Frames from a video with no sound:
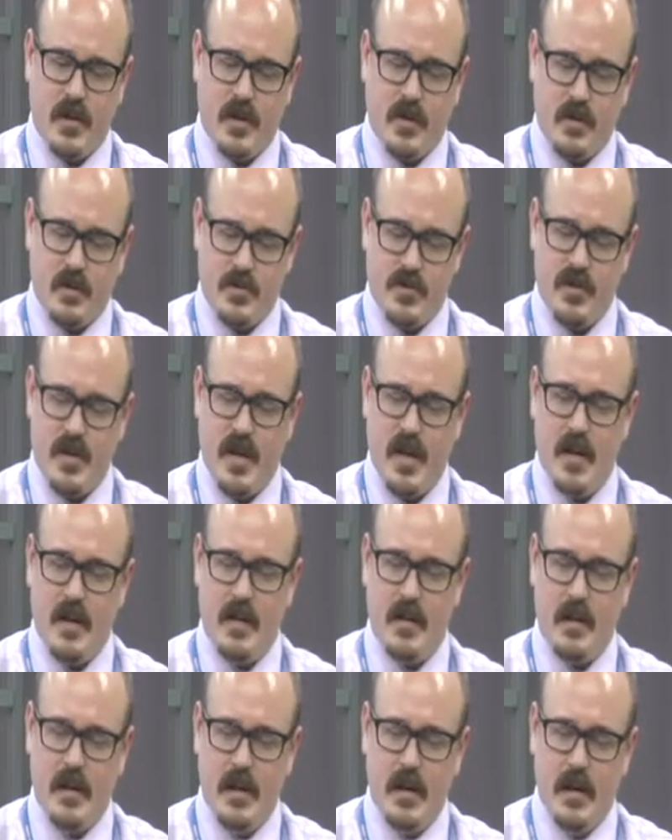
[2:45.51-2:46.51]
Thursday
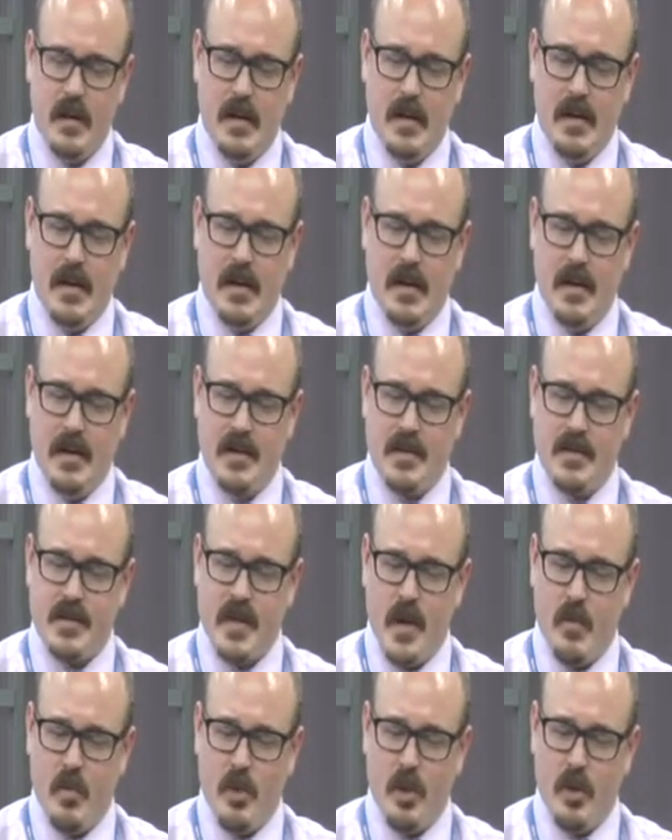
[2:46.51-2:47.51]
in
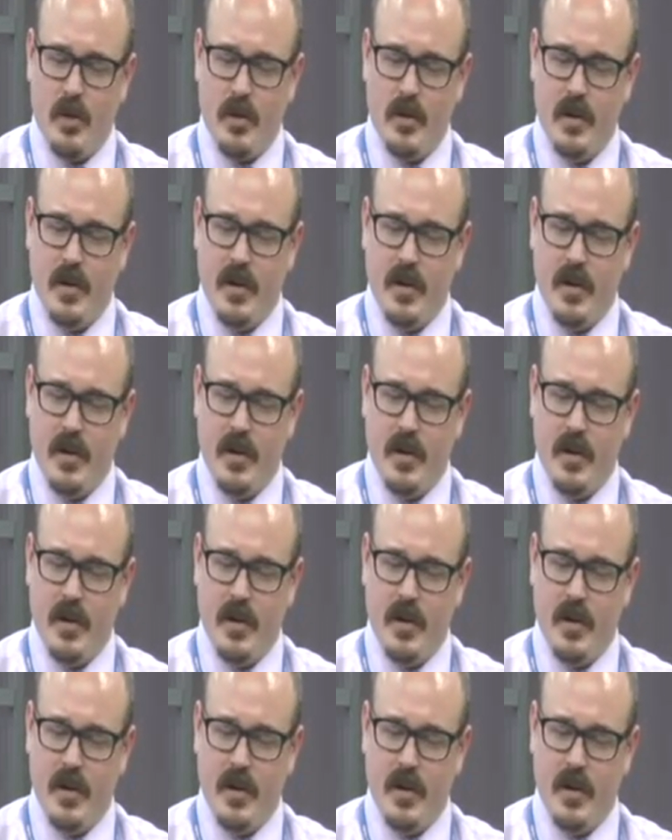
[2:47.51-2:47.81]
December,